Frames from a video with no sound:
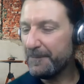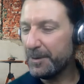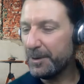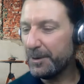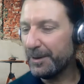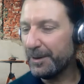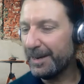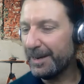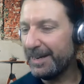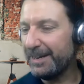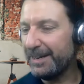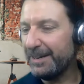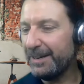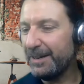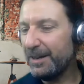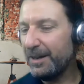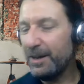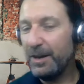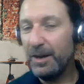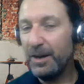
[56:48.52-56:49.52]
Great.
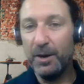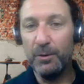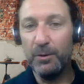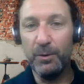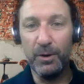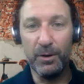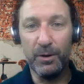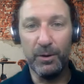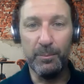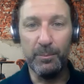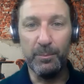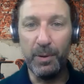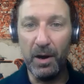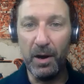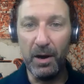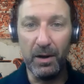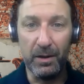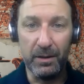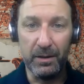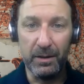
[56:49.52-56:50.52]
Well,
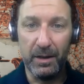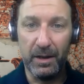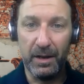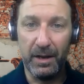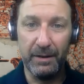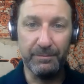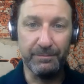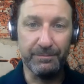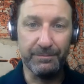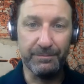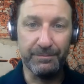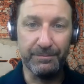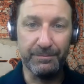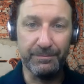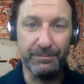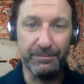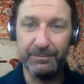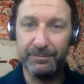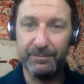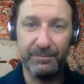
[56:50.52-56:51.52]
Paul,
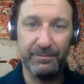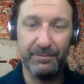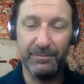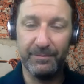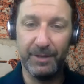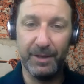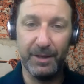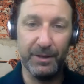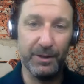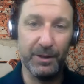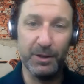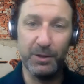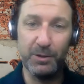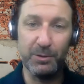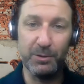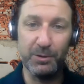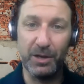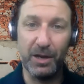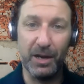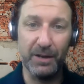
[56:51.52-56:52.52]

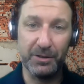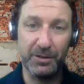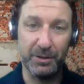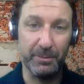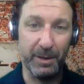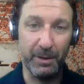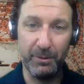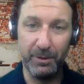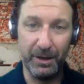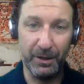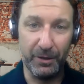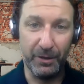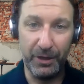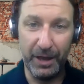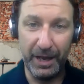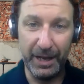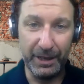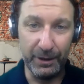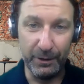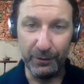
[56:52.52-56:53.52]
this was awesome. I want to
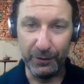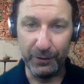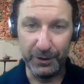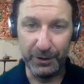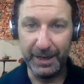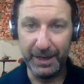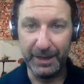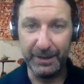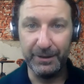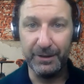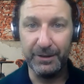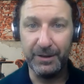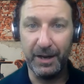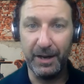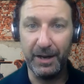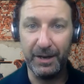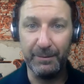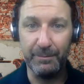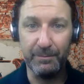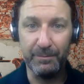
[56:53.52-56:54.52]
thank you for taking the
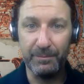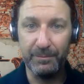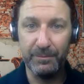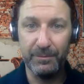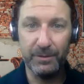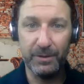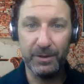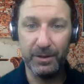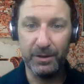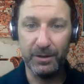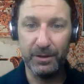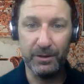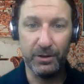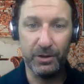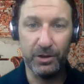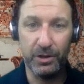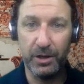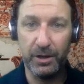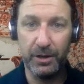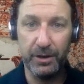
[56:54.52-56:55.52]
time to
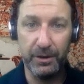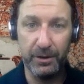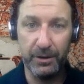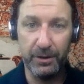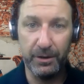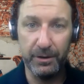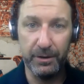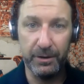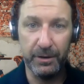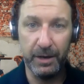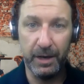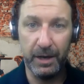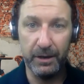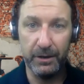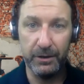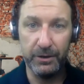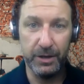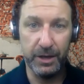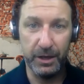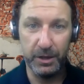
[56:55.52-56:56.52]
share your
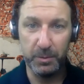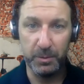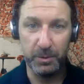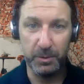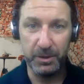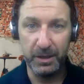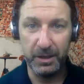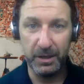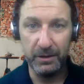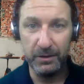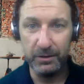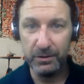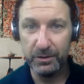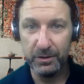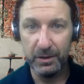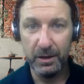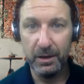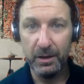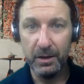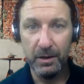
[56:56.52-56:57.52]
knowledge and expertise
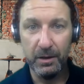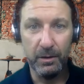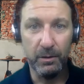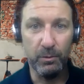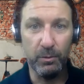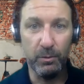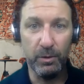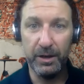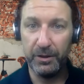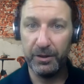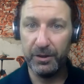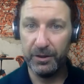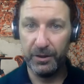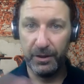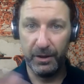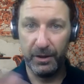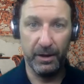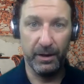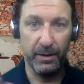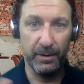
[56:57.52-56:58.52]

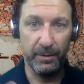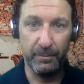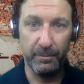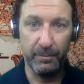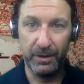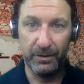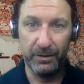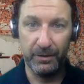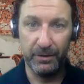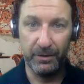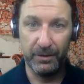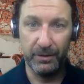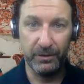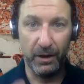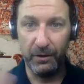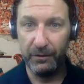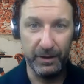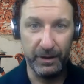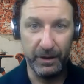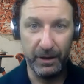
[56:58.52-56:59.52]
with
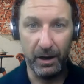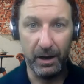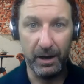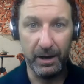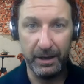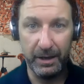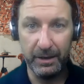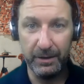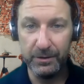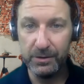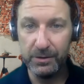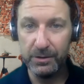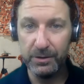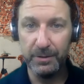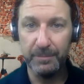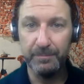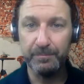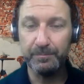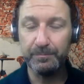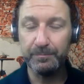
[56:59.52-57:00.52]
myself and the
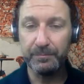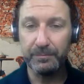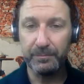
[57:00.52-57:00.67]
audience.